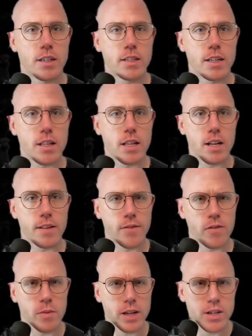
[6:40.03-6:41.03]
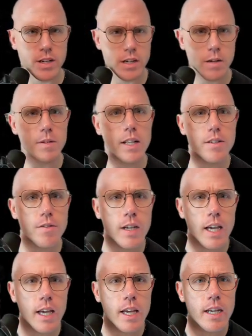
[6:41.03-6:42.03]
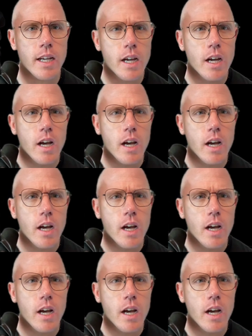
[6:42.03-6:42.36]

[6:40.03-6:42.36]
this has a lot of information here, but that's okay.